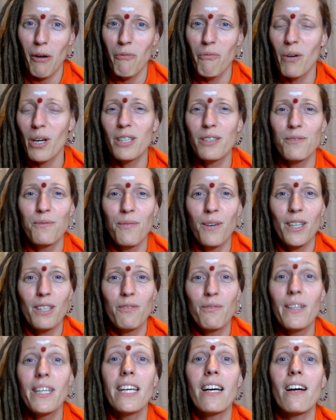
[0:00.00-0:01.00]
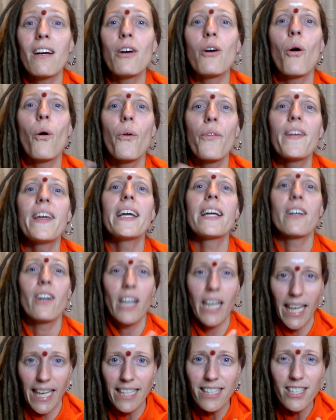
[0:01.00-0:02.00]
what we are holding
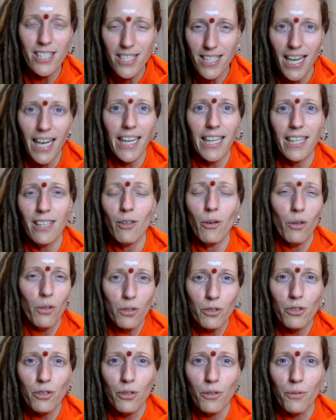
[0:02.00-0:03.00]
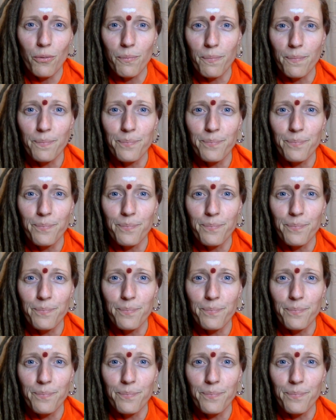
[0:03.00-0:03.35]
inside also.